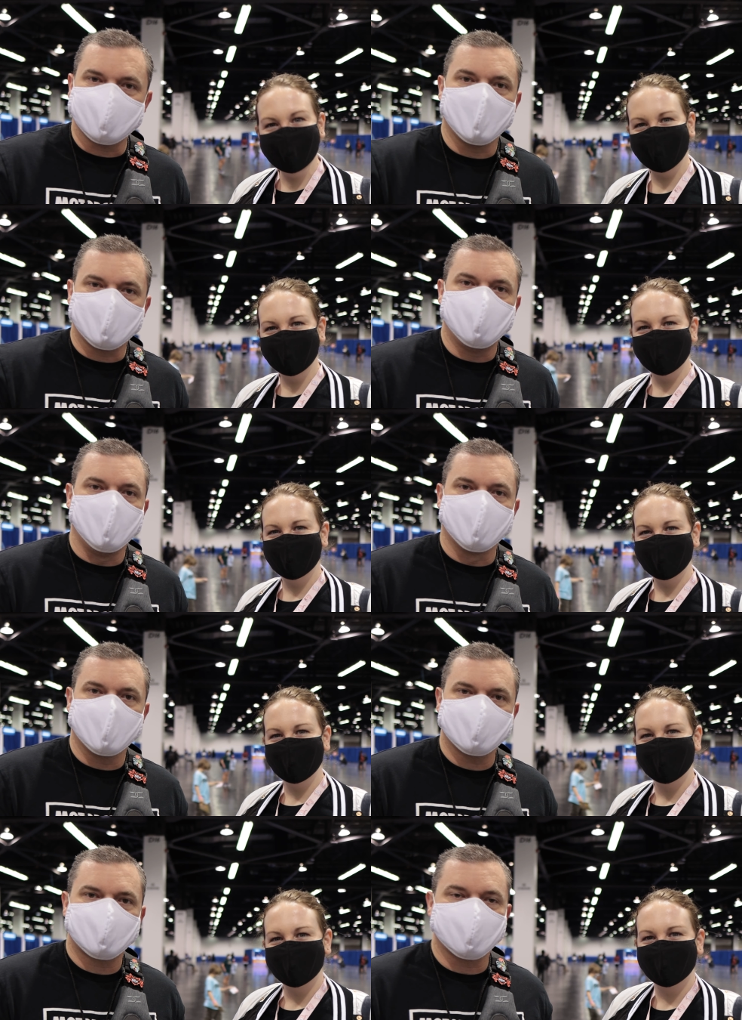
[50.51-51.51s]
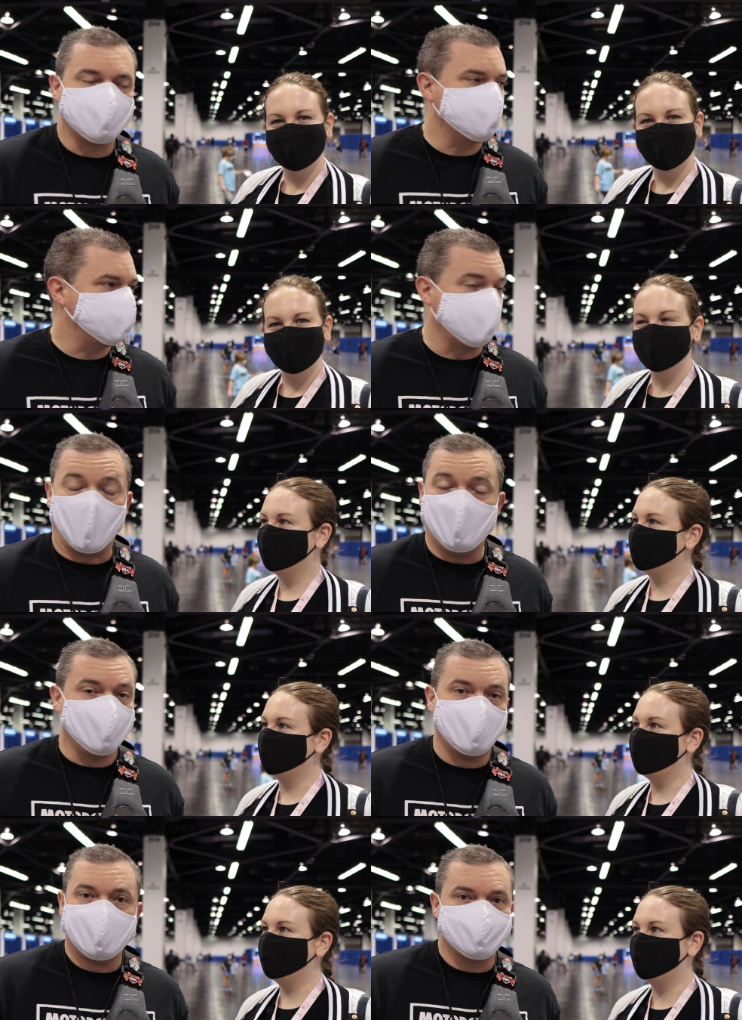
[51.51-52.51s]
Speaker 1: see all the cool merch,
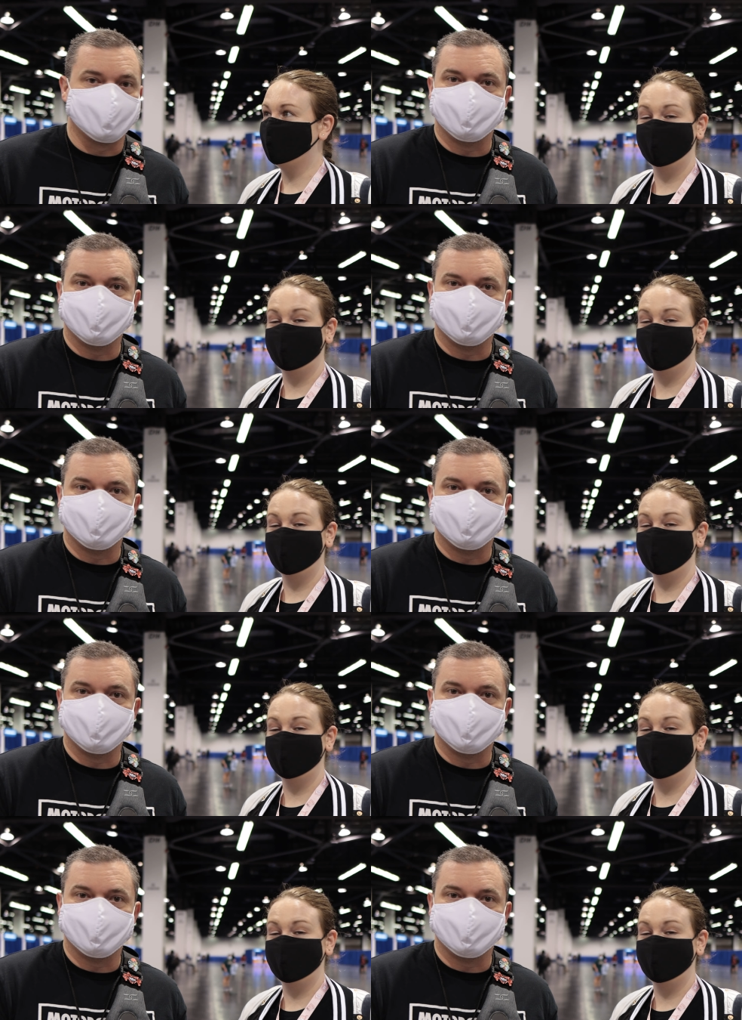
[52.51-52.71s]
hopefully